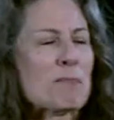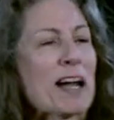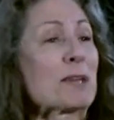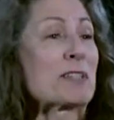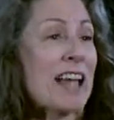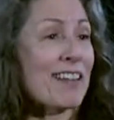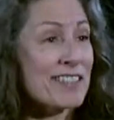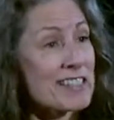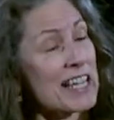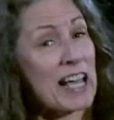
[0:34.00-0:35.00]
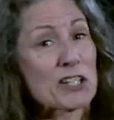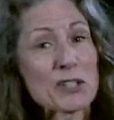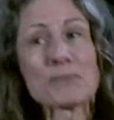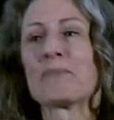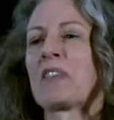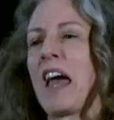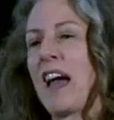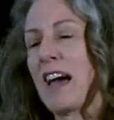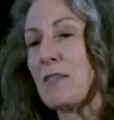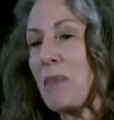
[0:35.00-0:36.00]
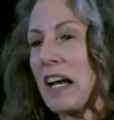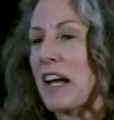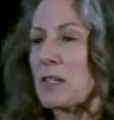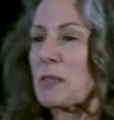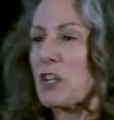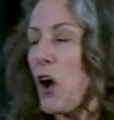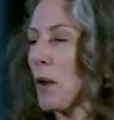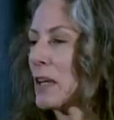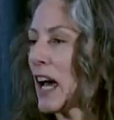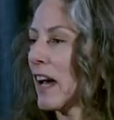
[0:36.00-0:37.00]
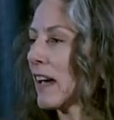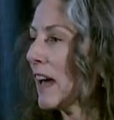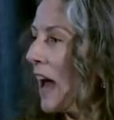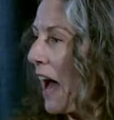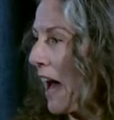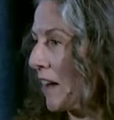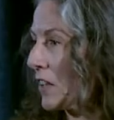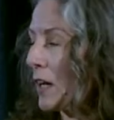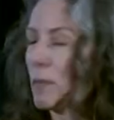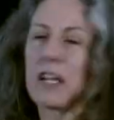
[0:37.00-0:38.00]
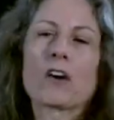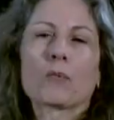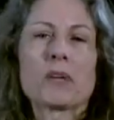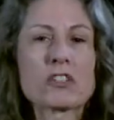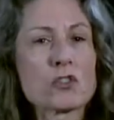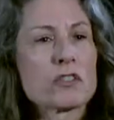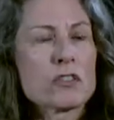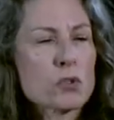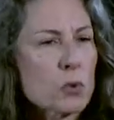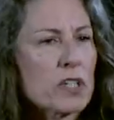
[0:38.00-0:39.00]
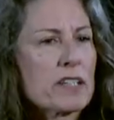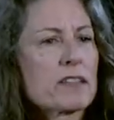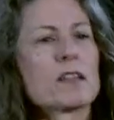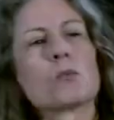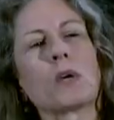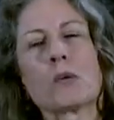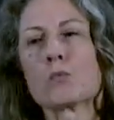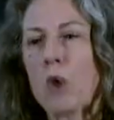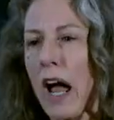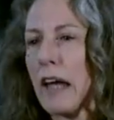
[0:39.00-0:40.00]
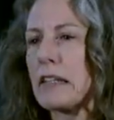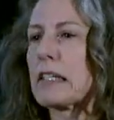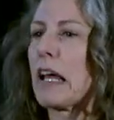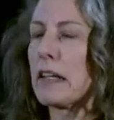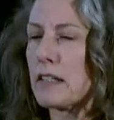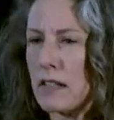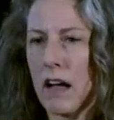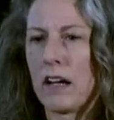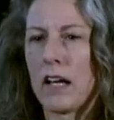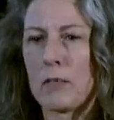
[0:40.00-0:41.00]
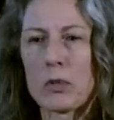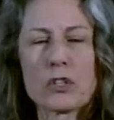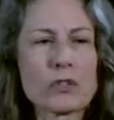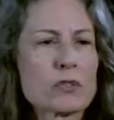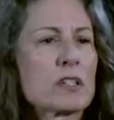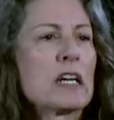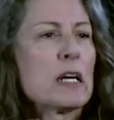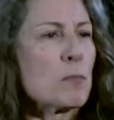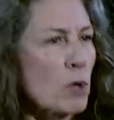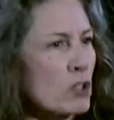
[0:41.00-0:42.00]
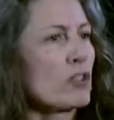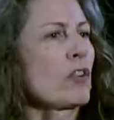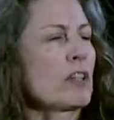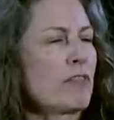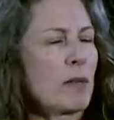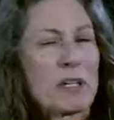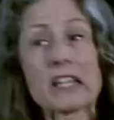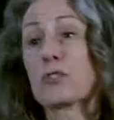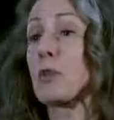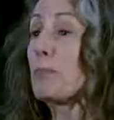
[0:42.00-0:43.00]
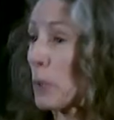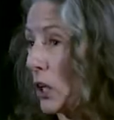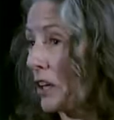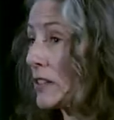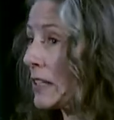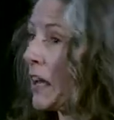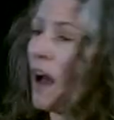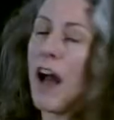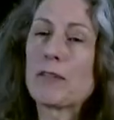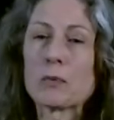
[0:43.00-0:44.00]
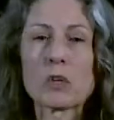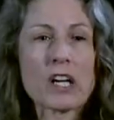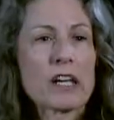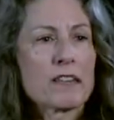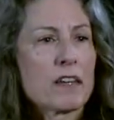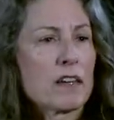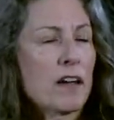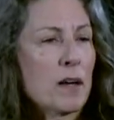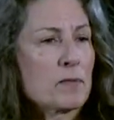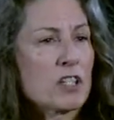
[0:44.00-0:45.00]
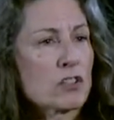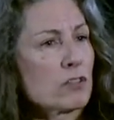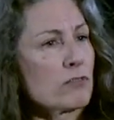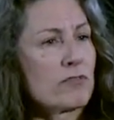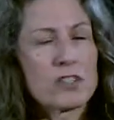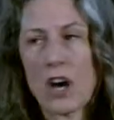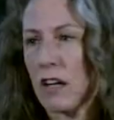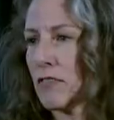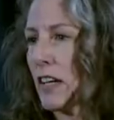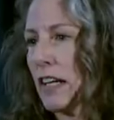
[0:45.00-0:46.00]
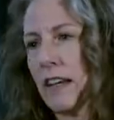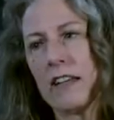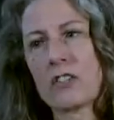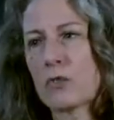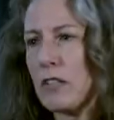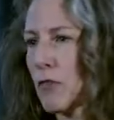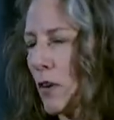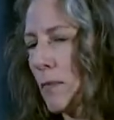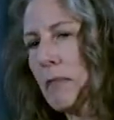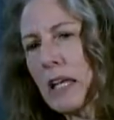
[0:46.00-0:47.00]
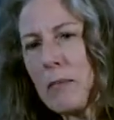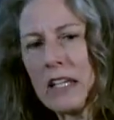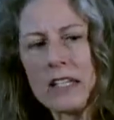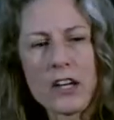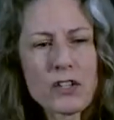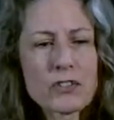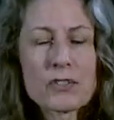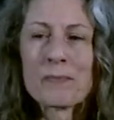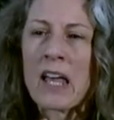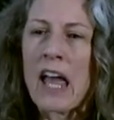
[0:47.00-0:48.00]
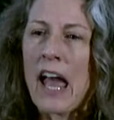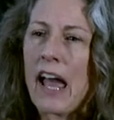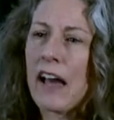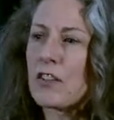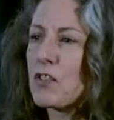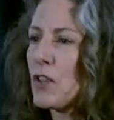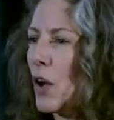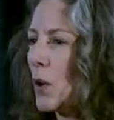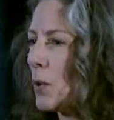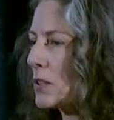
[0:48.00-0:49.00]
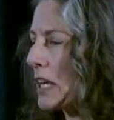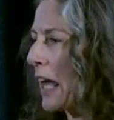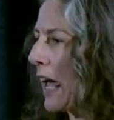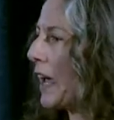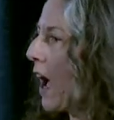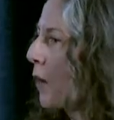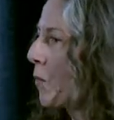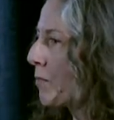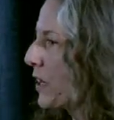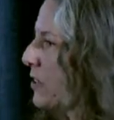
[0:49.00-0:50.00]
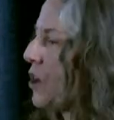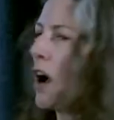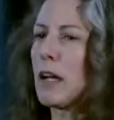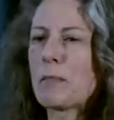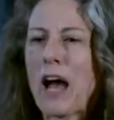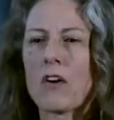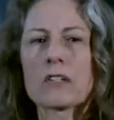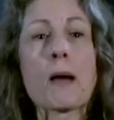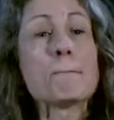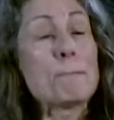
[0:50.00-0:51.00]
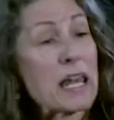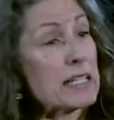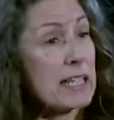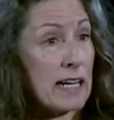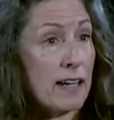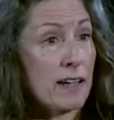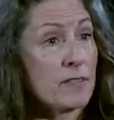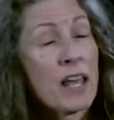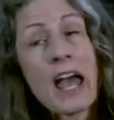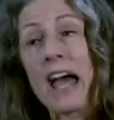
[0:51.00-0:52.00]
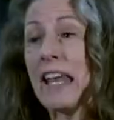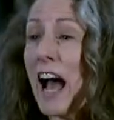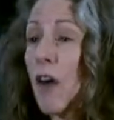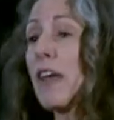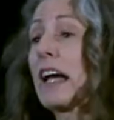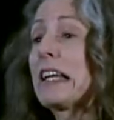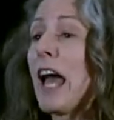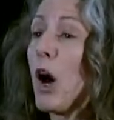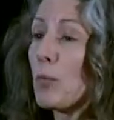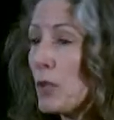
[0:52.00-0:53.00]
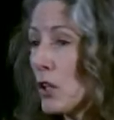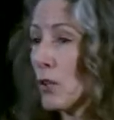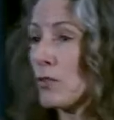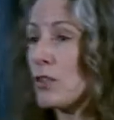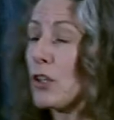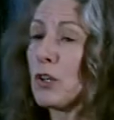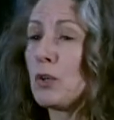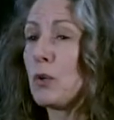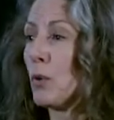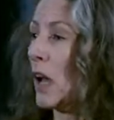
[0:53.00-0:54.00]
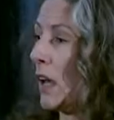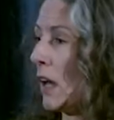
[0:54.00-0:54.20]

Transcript: My name is Allison Taylor, and my husband Tom and I have a company called Pictures and Stories. We write and design and produce personal and family history books. I've been working in the digital photography industry for many, many years. And so today I'm going to talk about metadata and how that can help you to